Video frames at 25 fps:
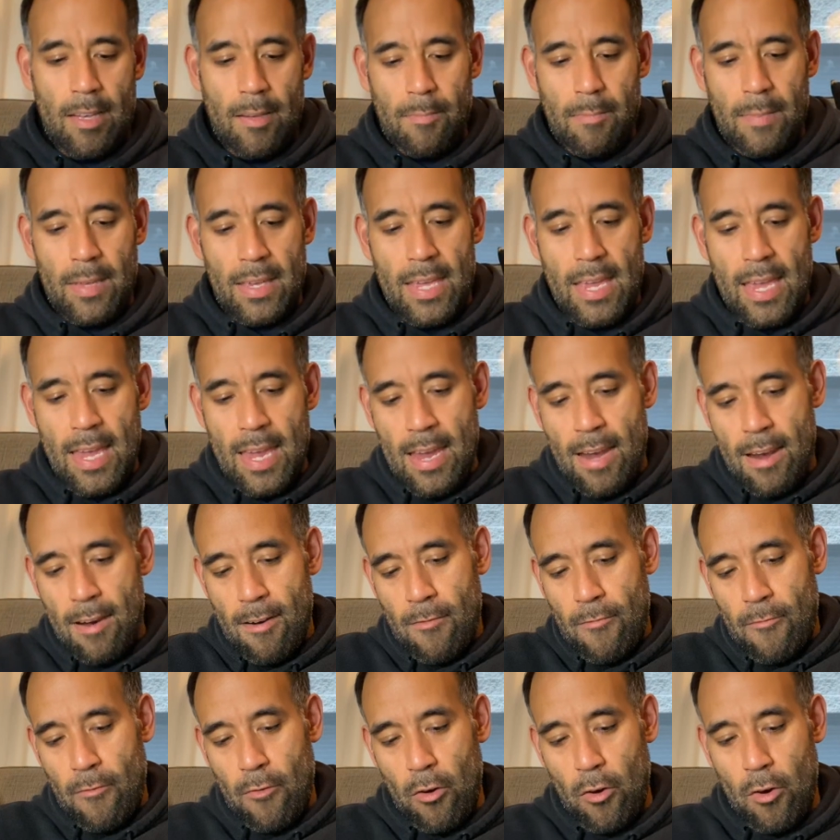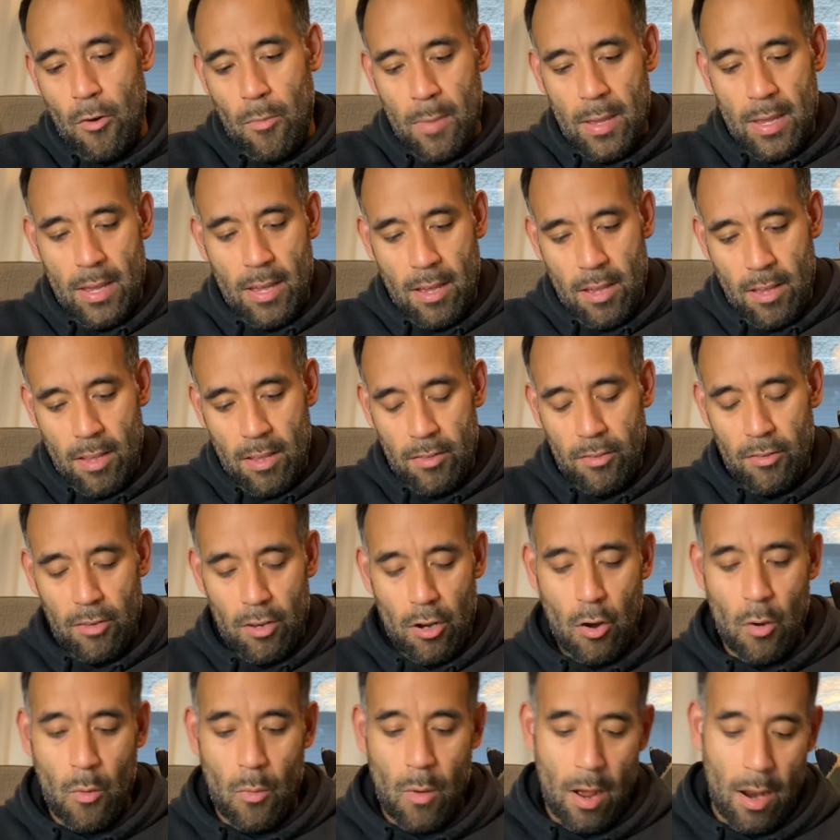be careful because you
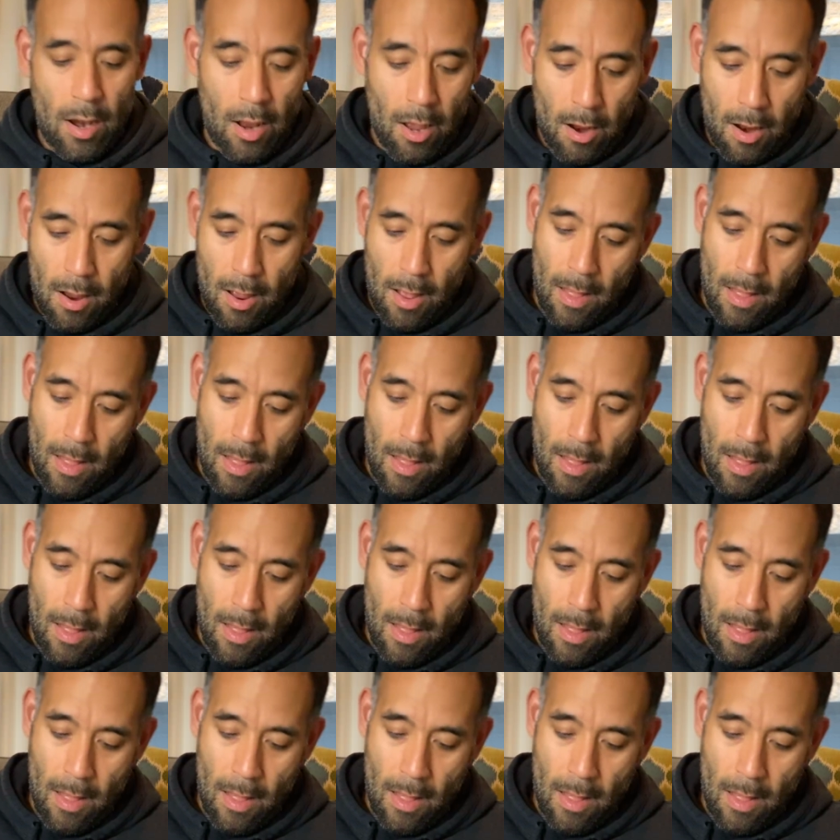don't want to